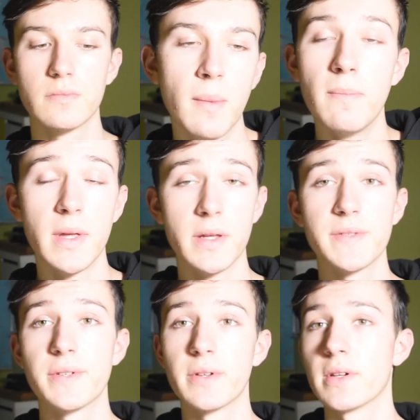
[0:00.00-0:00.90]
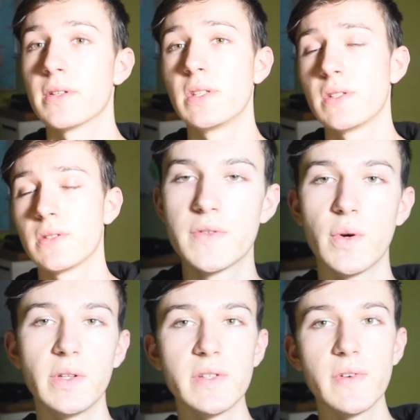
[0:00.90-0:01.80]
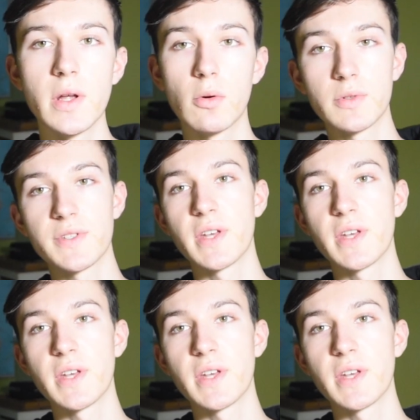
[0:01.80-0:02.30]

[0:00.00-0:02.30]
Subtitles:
mini series. So in this video we'll just